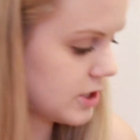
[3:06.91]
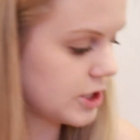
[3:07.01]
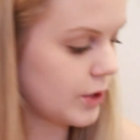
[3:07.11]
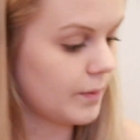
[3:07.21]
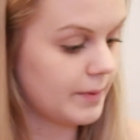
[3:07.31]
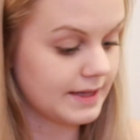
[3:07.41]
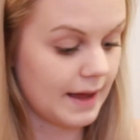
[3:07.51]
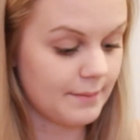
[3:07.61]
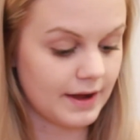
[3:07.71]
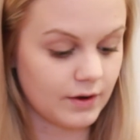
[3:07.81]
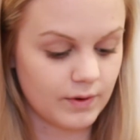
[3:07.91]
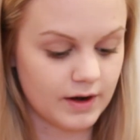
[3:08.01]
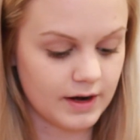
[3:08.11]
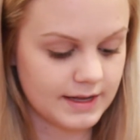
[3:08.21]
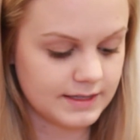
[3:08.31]
So we'll put that back where
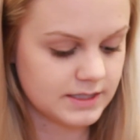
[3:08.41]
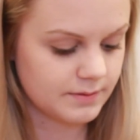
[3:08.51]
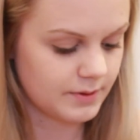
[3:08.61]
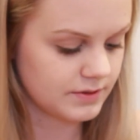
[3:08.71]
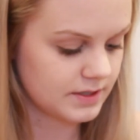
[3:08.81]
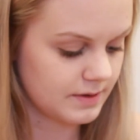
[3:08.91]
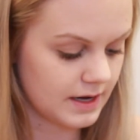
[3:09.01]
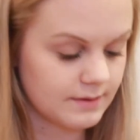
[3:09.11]
it's supposed to be.